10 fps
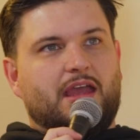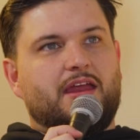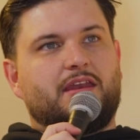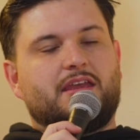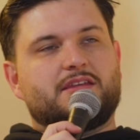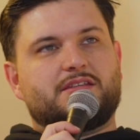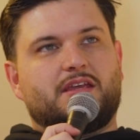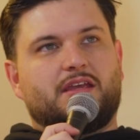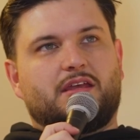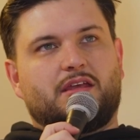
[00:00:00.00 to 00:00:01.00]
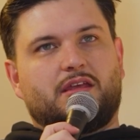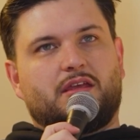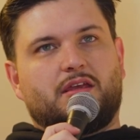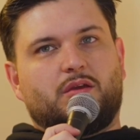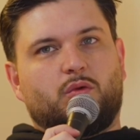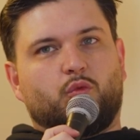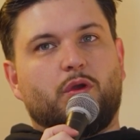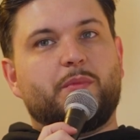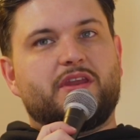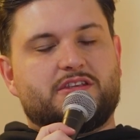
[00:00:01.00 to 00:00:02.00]
And is it
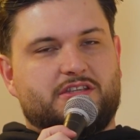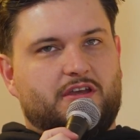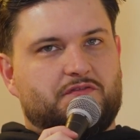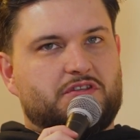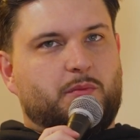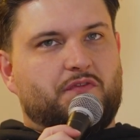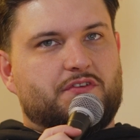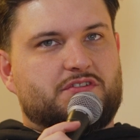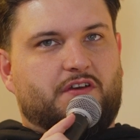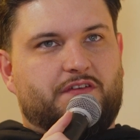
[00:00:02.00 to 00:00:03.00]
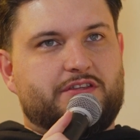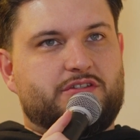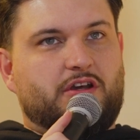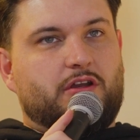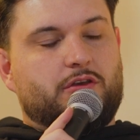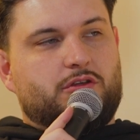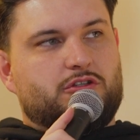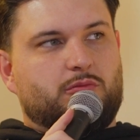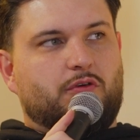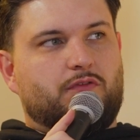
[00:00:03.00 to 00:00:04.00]
reminiscent of some of the stuff he's done on
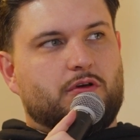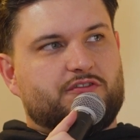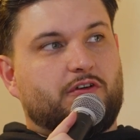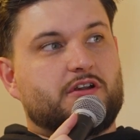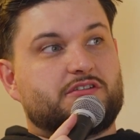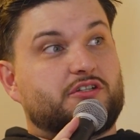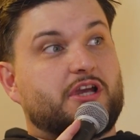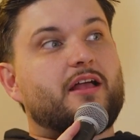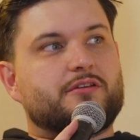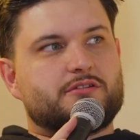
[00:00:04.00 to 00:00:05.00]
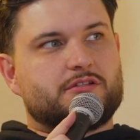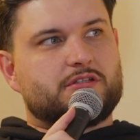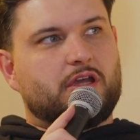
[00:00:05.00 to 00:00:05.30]
YouTube before as far as the challenges